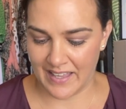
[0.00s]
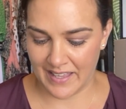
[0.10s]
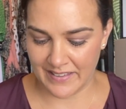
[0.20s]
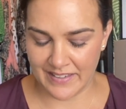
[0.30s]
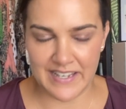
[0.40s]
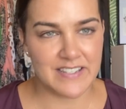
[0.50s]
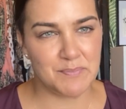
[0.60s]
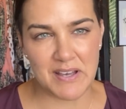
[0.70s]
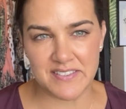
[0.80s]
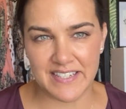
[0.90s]
The next
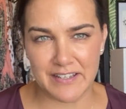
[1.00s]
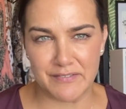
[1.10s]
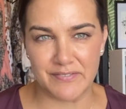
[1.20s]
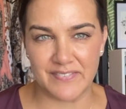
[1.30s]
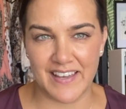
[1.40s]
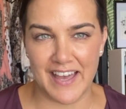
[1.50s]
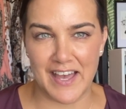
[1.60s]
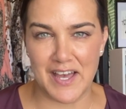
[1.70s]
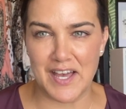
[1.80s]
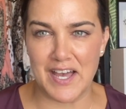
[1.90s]
positive,
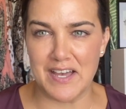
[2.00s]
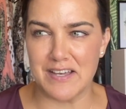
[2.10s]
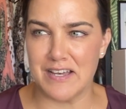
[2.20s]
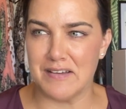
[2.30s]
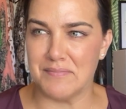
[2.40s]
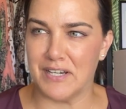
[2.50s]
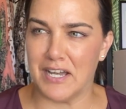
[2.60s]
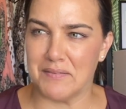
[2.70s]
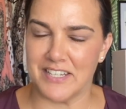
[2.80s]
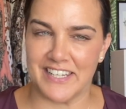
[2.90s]
I'm
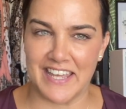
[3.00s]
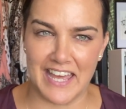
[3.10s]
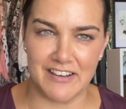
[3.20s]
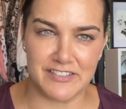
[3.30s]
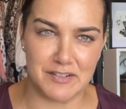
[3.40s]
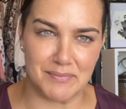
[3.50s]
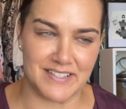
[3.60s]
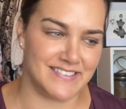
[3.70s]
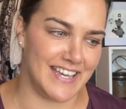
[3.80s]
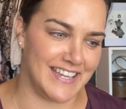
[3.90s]
going to couch it by
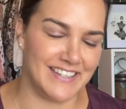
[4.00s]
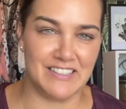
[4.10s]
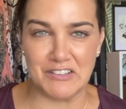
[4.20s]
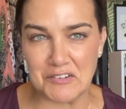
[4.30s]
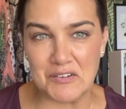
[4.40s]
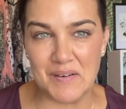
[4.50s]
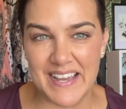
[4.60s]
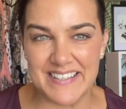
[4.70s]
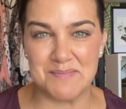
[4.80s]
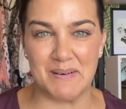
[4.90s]
saying not
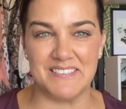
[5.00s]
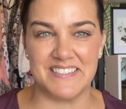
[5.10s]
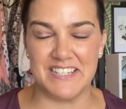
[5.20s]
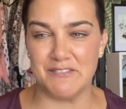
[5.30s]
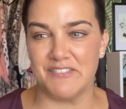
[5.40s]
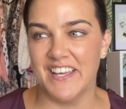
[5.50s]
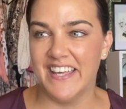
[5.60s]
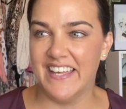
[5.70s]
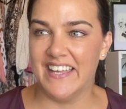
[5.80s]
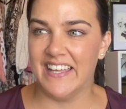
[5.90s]
always positive,
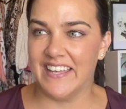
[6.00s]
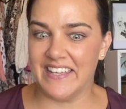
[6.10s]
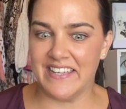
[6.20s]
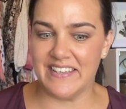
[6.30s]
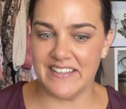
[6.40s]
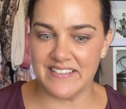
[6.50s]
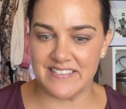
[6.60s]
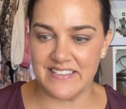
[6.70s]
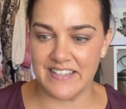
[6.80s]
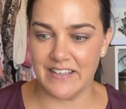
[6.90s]

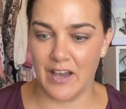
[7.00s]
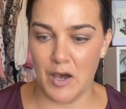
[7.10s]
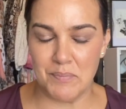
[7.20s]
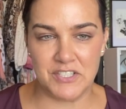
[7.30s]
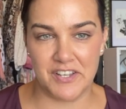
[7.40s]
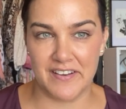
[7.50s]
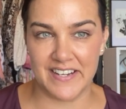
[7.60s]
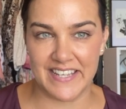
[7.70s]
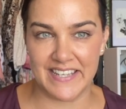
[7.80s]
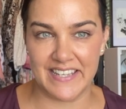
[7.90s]
is the
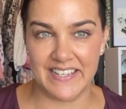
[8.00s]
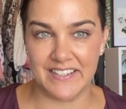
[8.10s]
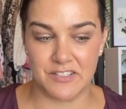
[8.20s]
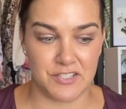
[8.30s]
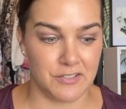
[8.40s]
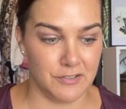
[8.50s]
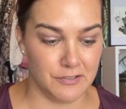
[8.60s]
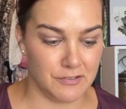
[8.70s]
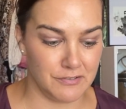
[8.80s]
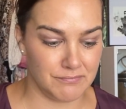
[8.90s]
opportunity
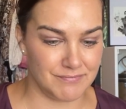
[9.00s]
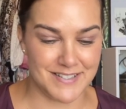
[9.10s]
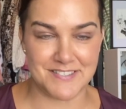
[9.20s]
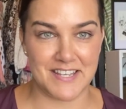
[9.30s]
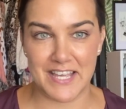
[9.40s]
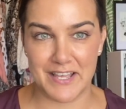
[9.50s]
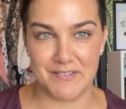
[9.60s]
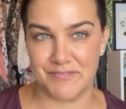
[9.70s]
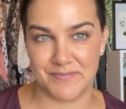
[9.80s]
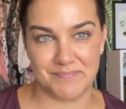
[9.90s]
to
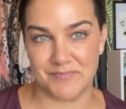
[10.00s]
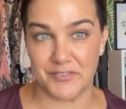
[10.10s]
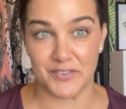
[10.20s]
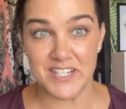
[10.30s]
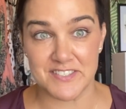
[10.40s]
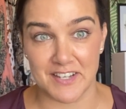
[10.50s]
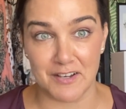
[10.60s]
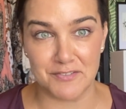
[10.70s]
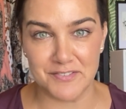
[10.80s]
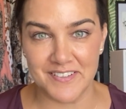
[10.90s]
receive free
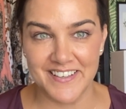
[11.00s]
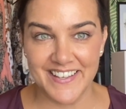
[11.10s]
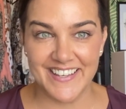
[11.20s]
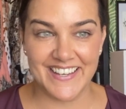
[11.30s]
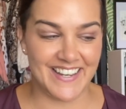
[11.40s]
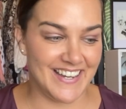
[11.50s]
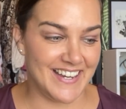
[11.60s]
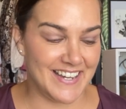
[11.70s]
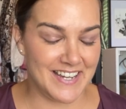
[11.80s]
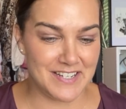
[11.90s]
stuff.
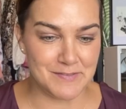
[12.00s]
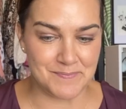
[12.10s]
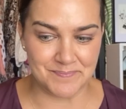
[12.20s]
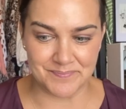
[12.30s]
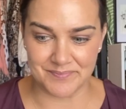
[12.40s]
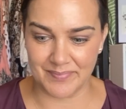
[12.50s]
And